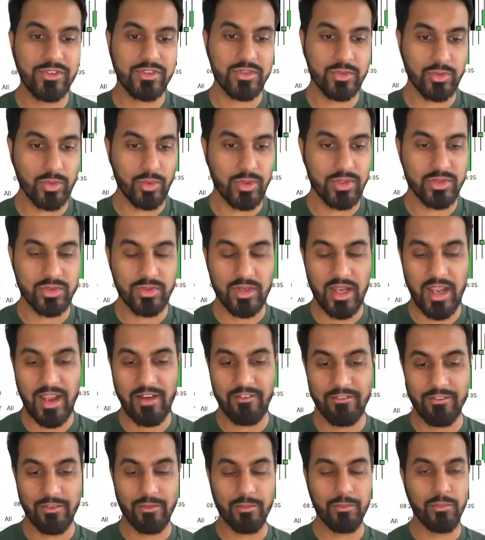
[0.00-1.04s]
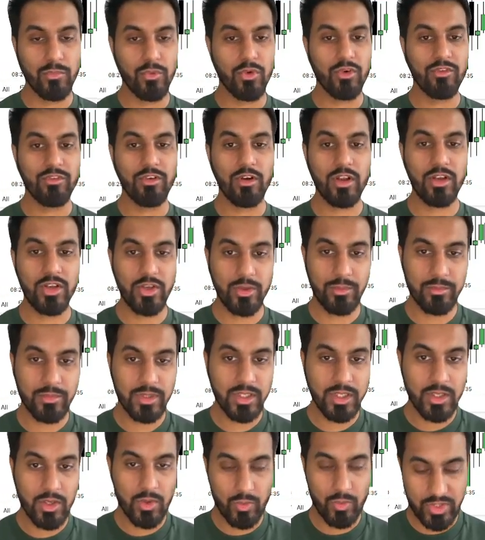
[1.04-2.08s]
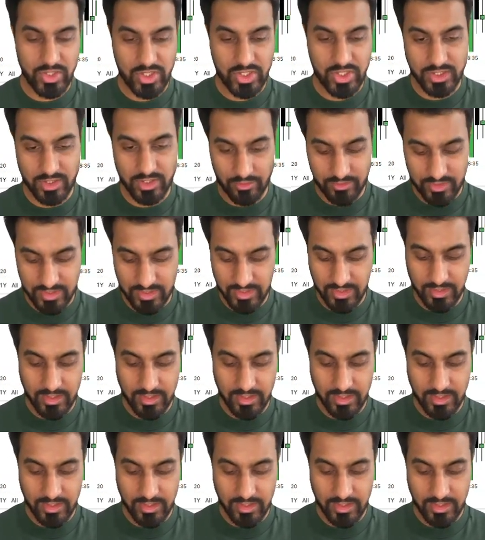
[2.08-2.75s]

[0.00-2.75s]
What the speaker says: the ones that have more volume, which is obviously